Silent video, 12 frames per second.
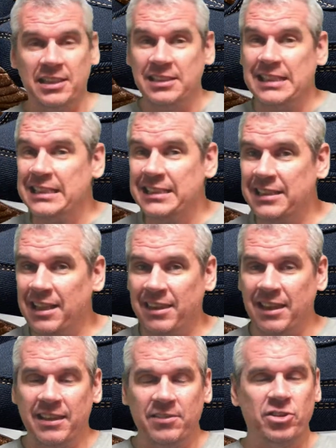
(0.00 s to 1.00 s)
it's easy to
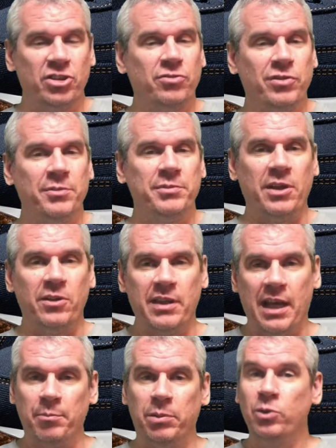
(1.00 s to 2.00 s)
think they've just flipped out
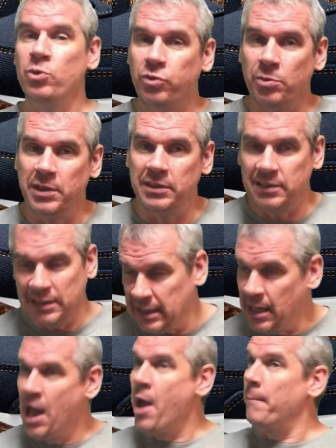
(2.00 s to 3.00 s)
that blue from
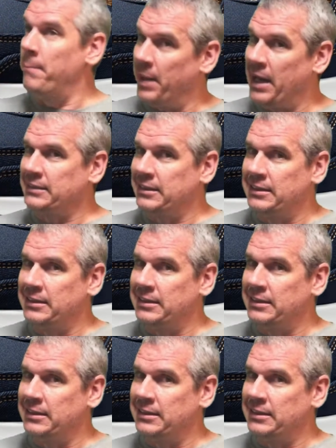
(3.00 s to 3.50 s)
yesterday back